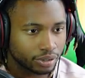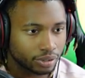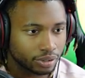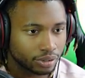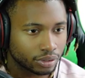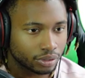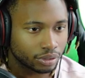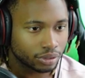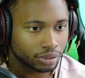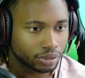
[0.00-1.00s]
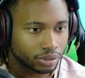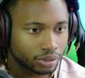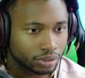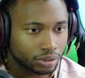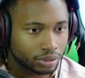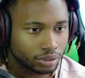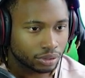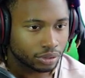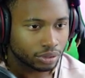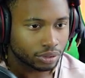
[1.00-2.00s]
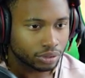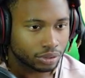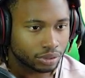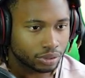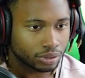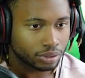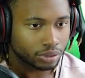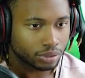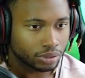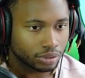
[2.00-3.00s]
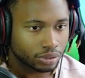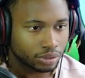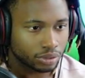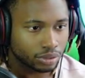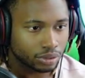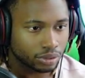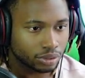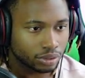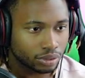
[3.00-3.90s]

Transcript: [no speech]